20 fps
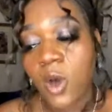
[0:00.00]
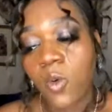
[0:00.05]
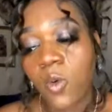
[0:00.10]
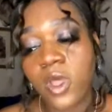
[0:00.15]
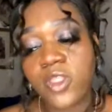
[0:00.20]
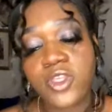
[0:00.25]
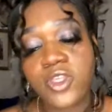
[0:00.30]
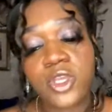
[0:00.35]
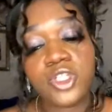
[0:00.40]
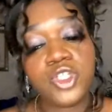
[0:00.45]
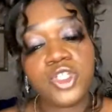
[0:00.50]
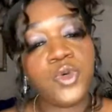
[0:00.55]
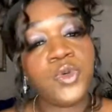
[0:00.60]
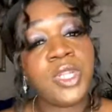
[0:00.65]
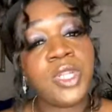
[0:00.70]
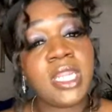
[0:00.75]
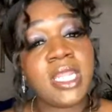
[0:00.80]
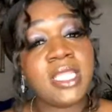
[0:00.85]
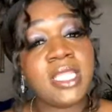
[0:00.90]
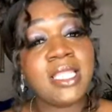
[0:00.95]
Whether you're
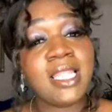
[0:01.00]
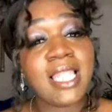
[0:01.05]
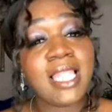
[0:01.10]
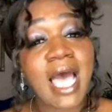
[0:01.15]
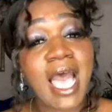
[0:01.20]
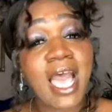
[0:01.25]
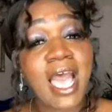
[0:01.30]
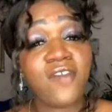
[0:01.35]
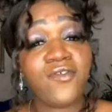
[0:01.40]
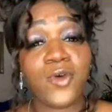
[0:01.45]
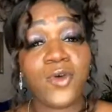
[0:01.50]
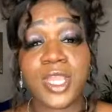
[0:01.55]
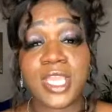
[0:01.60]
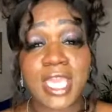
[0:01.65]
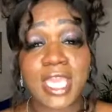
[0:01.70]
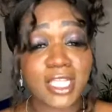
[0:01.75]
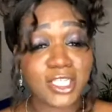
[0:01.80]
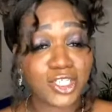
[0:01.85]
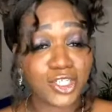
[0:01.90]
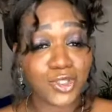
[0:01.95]
tuning in the live or
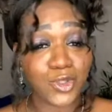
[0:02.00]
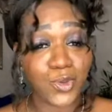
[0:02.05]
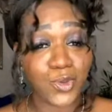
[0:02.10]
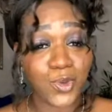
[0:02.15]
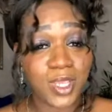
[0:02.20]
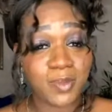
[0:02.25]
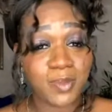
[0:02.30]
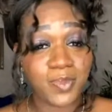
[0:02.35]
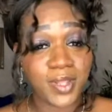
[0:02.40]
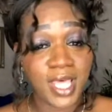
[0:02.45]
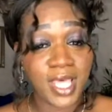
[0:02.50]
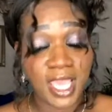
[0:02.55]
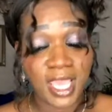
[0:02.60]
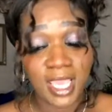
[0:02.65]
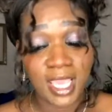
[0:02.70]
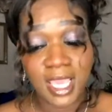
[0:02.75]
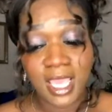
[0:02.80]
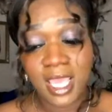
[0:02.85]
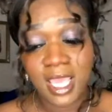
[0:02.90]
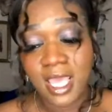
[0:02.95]
catching the
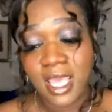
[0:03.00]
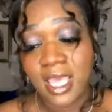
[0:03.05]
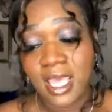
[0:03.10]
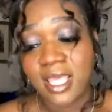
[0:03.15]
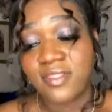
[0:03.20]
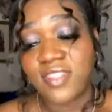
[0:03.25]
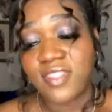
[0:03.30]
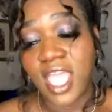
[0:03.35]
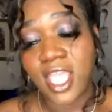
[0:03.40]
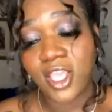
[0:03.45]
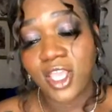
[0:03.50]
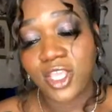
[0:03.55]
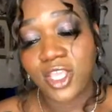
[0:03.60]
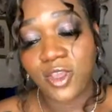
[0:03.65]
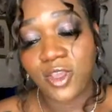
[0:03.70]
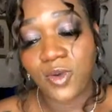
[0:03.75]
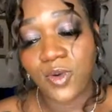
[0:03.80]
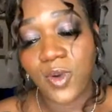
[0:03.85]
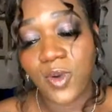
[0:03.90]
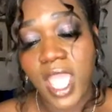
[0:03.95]
replay, thank
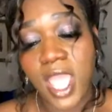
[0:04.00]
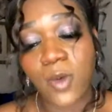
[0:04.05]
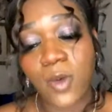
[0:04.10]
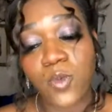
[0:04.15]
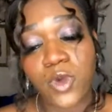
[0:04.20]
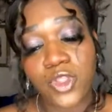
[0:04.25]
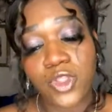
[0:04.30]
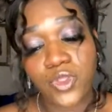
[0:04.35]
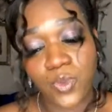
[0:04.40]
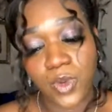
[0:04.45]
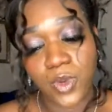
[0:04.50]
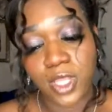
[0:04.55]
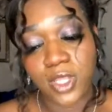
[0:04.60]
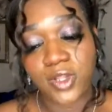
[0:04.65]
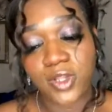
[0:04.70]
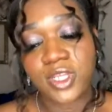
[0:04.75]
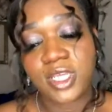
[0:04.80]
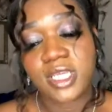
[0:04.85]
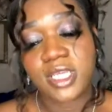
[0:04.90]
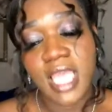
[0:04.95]
you, and we're
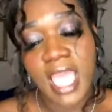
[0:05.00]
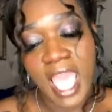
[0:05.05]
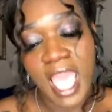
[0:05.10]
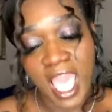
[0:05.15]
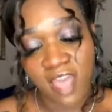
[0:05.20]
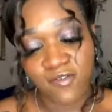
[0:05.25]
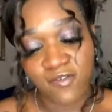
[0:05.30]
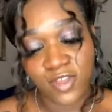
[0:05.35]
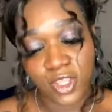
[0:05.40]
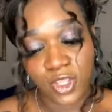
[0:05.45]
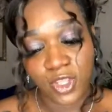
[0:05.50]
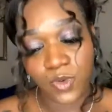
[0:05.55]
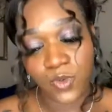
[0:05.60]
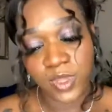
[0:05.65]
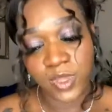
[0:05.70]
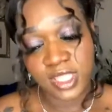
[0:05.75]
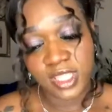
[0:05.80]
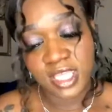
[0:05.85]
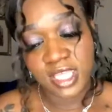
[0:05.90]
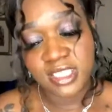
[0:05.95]
thrilled having you
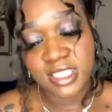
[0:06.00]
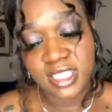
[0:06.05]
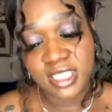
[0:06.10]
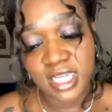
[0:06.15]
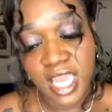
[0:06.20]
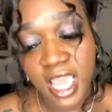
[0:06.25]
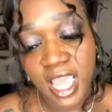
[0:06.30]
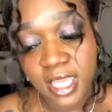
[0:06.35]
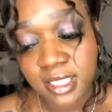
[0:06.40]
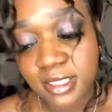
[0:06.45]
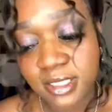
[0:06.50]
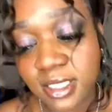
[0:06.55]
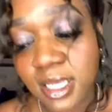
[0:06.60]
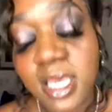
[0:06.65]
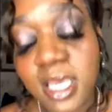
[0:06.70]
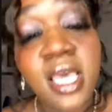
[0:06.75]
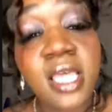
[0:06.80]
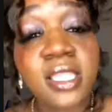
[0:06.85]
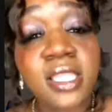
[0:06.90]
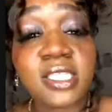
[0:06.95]
with us tonight.
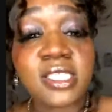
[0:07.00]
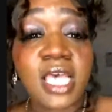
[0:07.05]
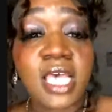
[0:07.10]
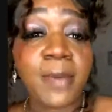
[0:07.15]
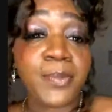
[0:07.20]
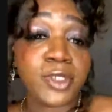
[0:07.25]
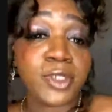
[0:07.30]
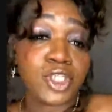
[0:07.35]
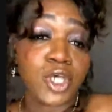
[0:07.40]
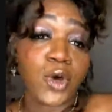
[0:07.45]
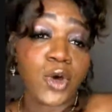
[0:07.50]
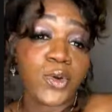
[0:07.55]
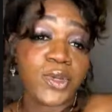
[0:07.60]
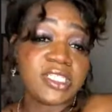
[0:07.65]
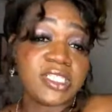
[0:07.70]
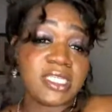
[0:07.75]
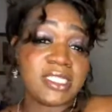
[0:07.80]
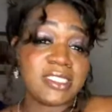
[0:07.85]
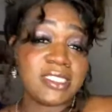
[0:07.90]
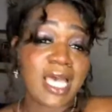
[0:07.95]
This episode
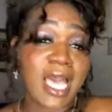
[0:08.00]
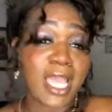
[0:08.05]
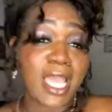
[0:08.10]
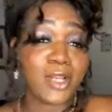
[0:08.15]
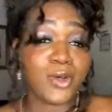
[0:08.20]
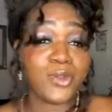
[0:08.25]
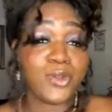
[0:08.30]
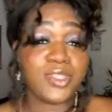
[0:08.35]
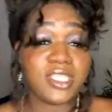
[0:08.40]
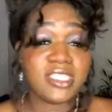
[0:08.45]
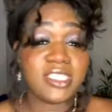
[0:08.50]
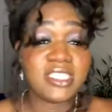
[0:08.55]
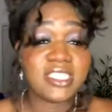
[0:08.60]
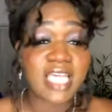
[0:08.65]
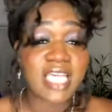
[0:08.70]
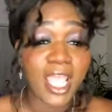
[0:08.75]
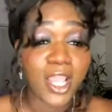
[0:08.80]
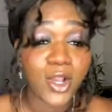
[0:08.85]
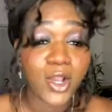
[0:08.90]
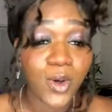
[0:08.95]
is entitled The
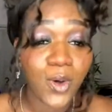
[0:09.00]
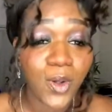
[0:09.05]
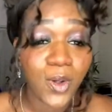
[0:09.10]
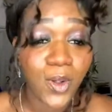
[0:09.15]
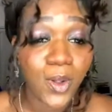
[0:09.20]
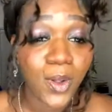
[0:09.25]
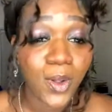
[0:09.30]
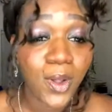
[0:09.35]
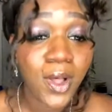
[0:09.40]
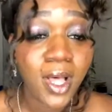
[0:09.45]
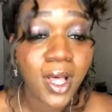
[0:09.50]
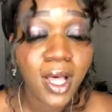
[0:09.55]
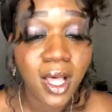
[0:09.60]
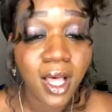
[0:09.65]
Cycle